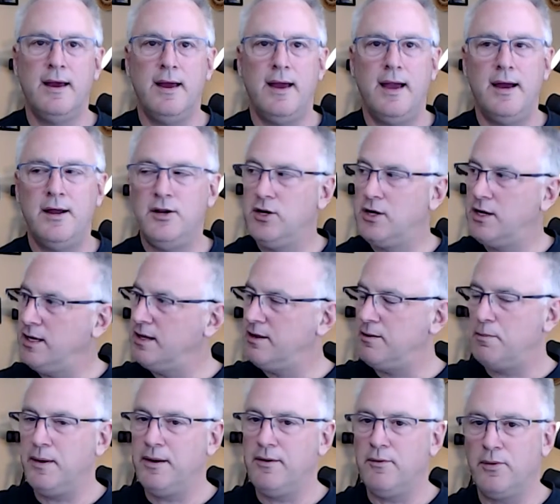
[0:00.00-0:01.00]
And you can either
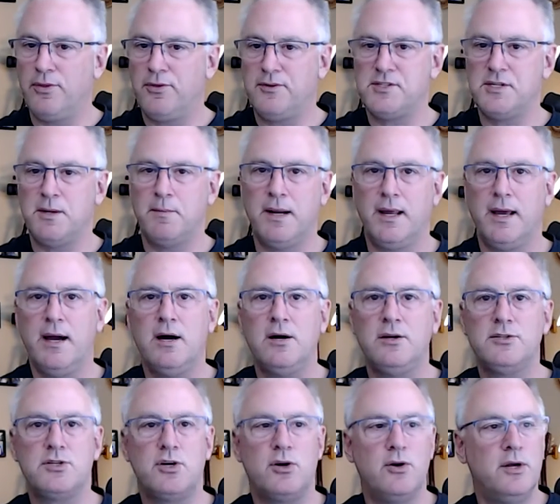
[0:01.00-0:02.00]
be with somebody
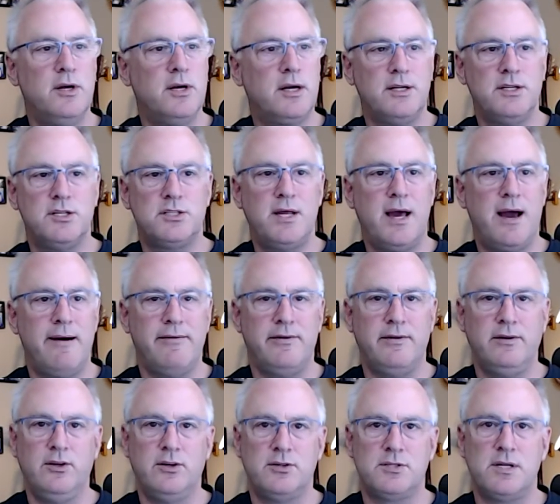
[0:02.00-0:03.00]
else, or you can just
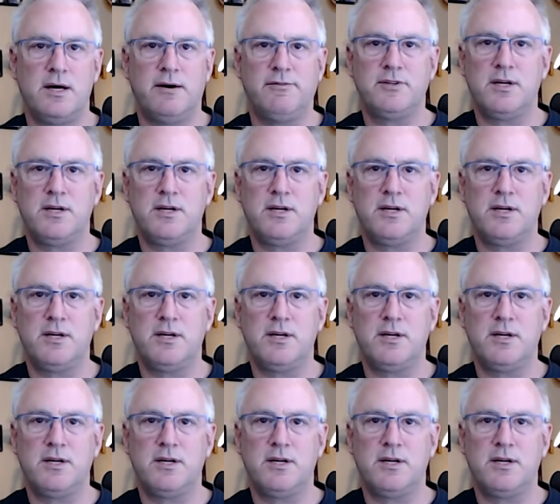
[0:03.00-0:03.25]
have yourself